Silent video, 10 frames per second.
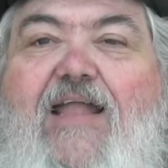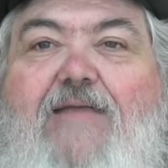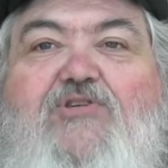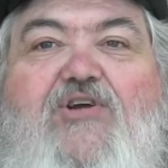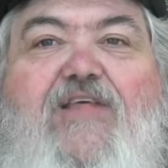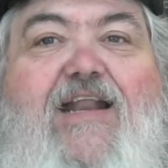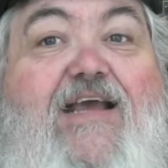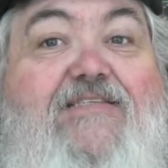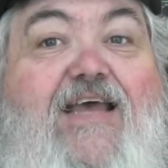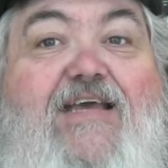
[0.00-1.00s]
Now, I'm sure the
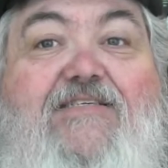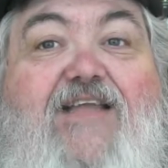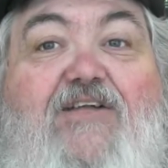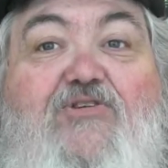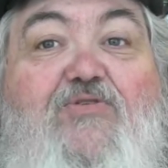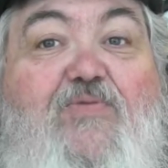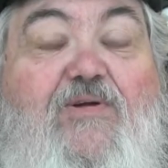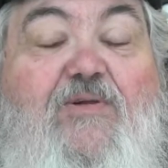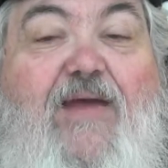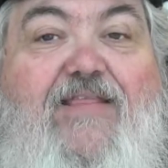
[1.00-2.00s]
NSA is not too
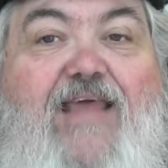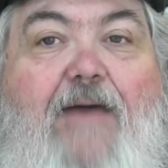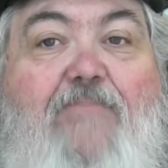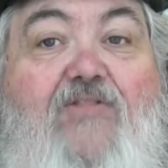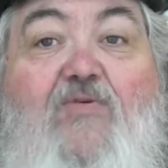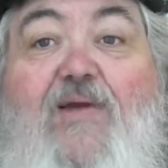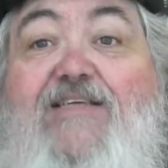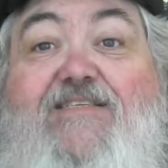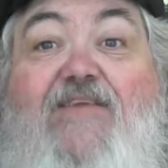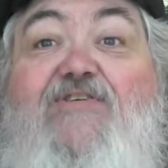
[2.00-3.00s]
thrilled about that, but the
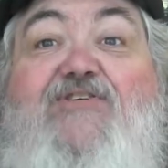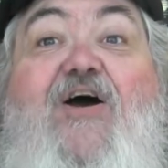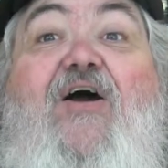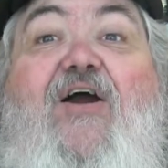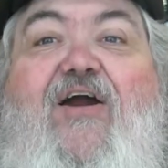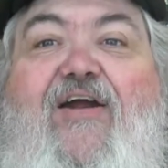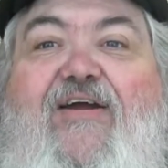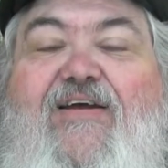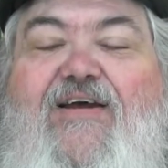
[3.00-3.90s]
rest of us are.